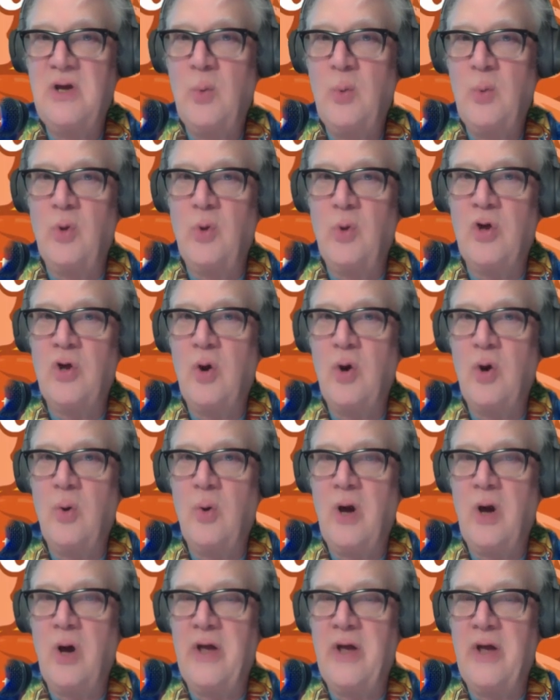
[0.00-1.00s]
will go,
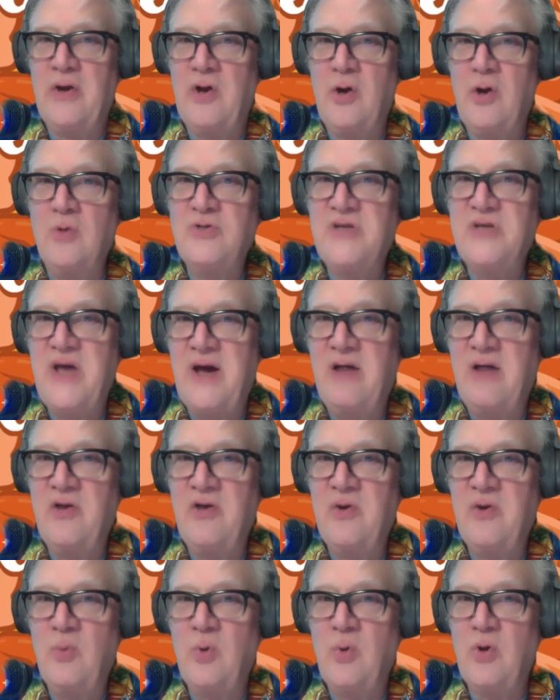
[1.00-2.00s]
and no
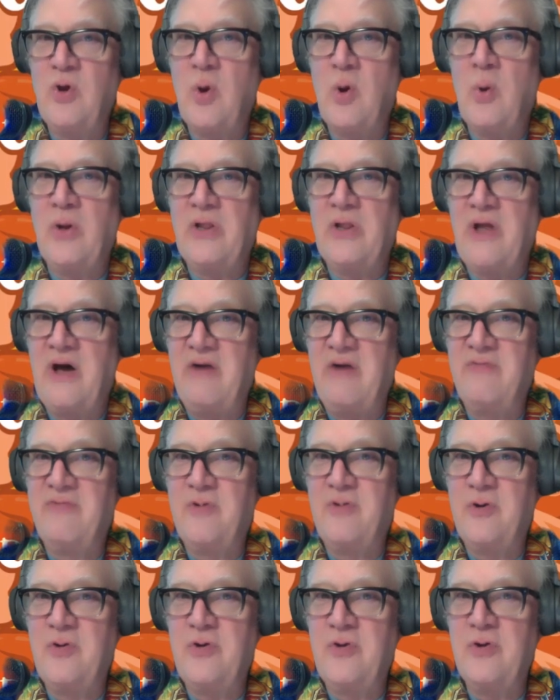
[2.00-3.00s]
talent will go a lot
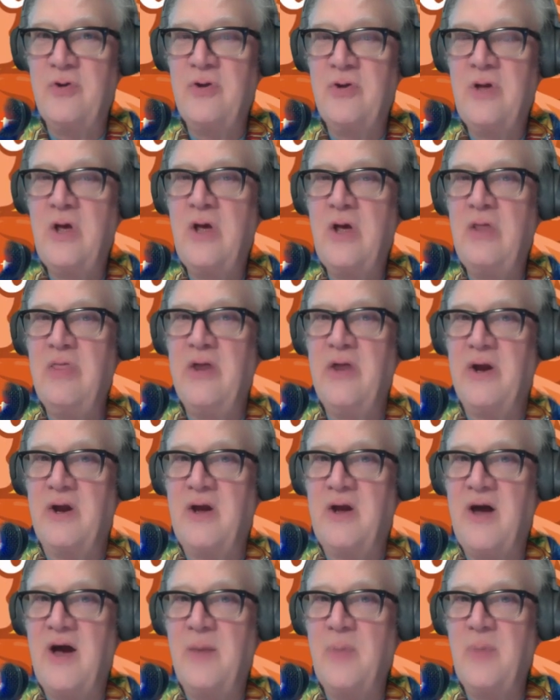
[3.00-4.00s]
further than a
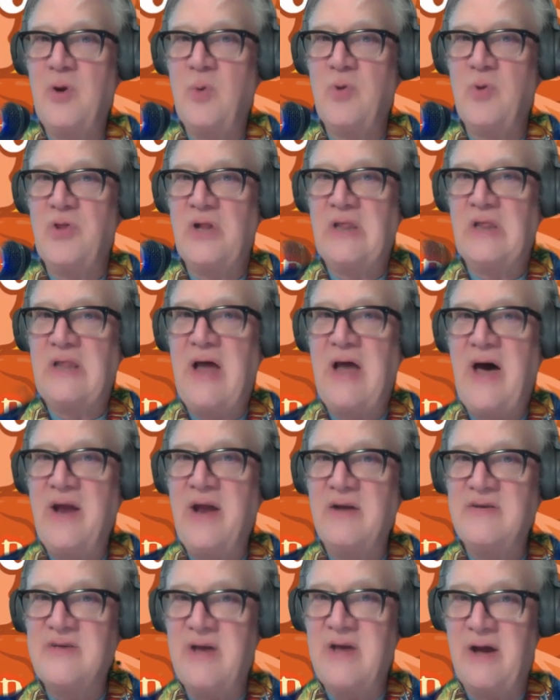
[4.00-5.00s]
comic with a lot
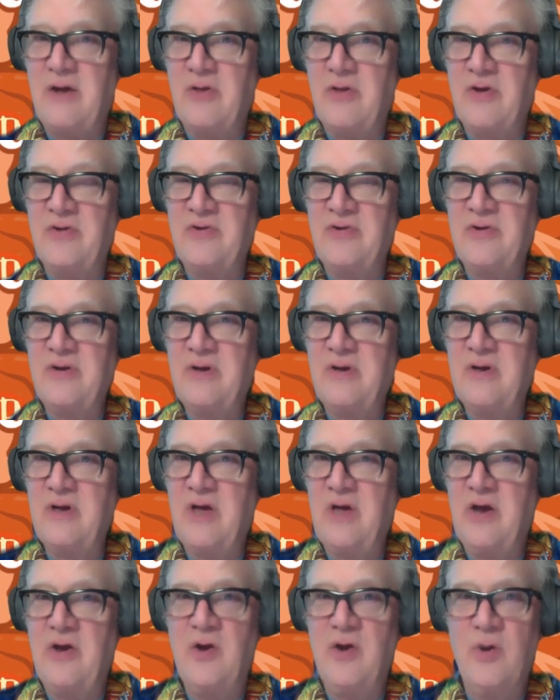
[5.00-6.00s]
of talent
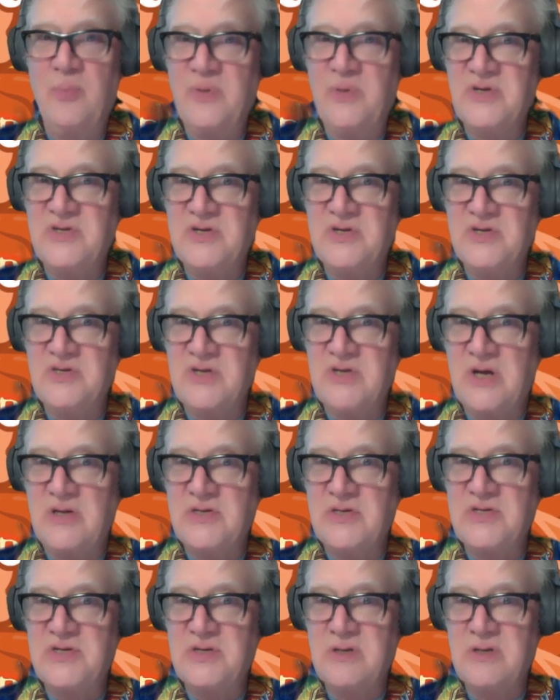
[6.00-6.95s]
and no business sense.